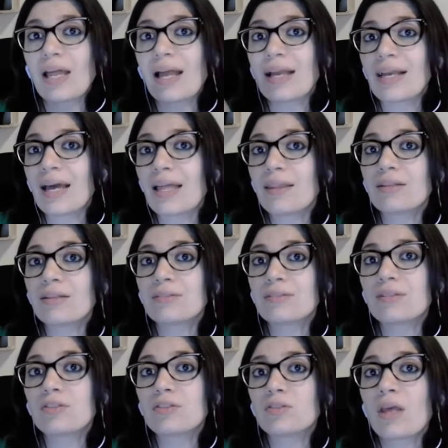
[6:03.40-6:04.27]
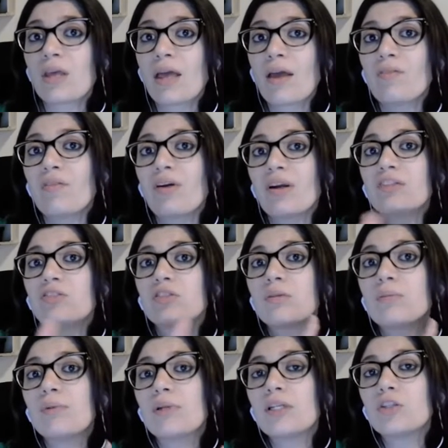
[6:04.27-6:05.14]
Again, this is very
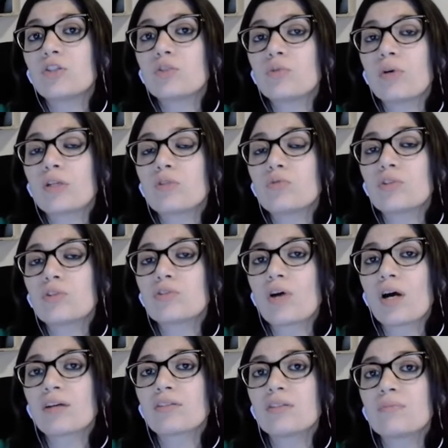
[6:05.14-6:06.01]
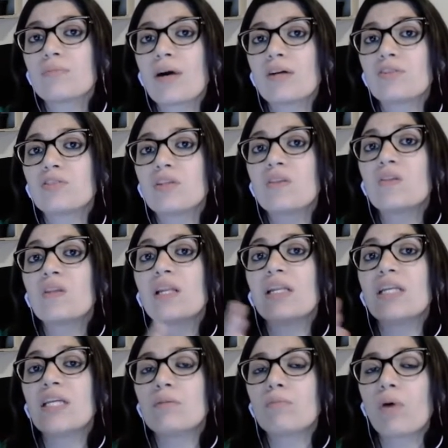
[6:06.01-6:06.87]
similar to what we talked about in the
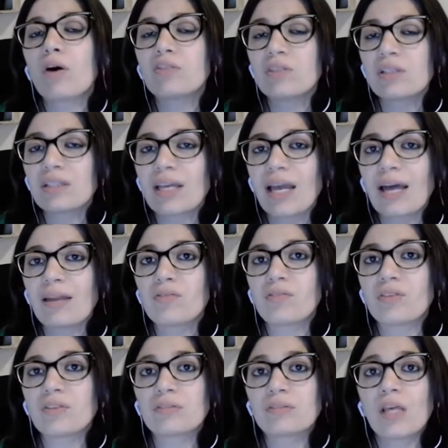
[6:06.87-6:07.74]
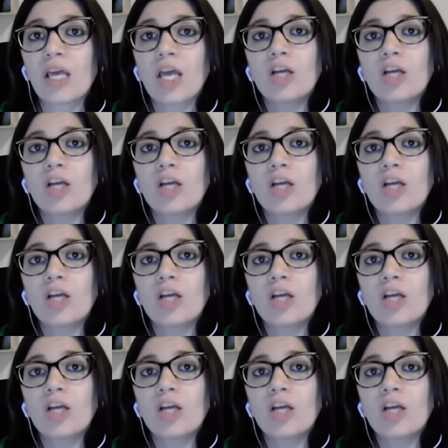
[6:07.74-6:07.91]
lean model canvas.